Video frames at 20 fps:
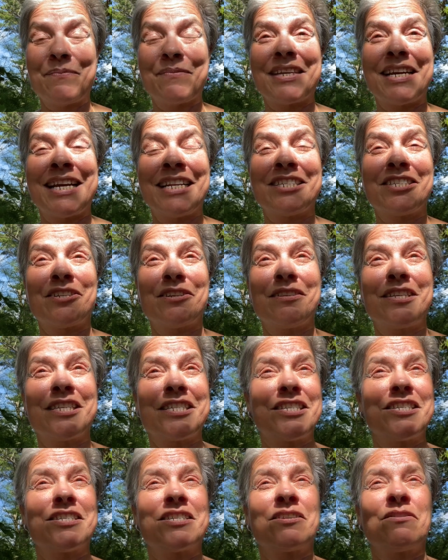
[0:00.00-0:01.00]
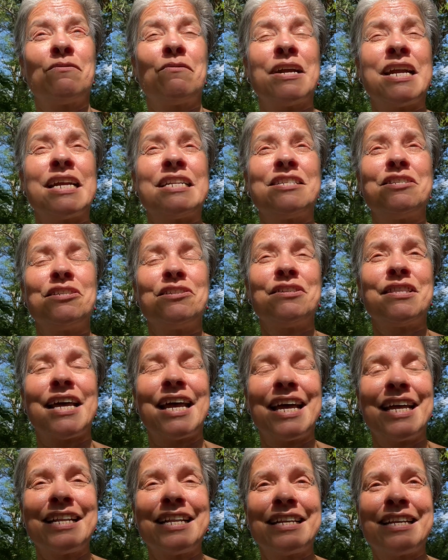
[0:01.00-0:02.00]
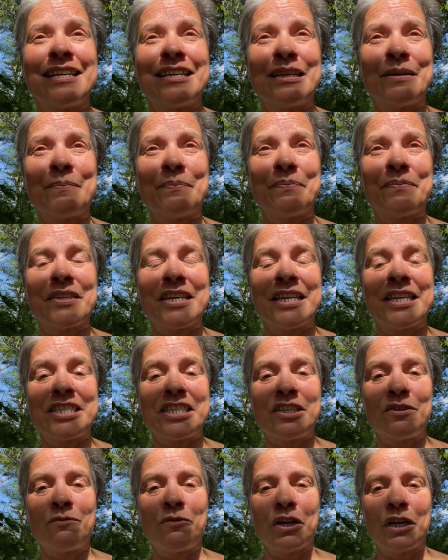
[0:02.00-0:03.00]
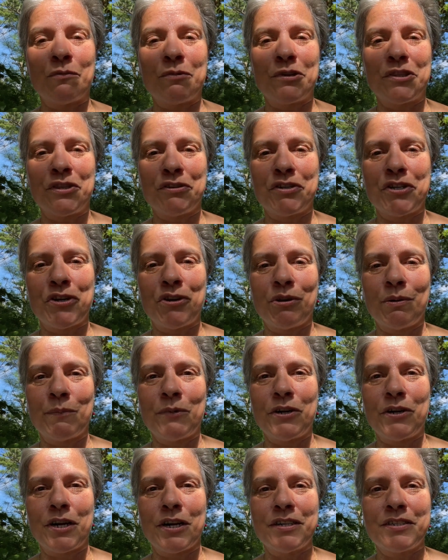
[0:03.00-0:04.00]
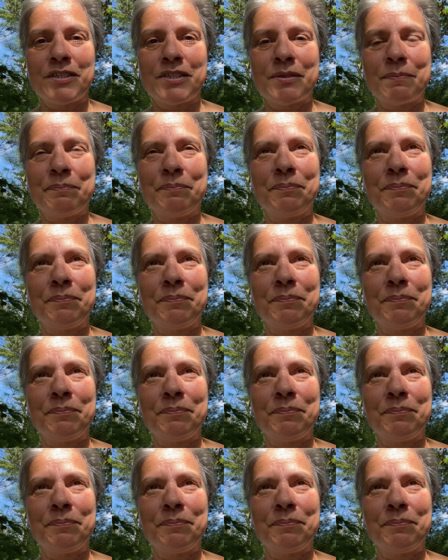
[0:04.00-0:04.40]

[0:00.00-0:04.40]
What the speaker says: And so this is a way to do that, is to work with your totem cards.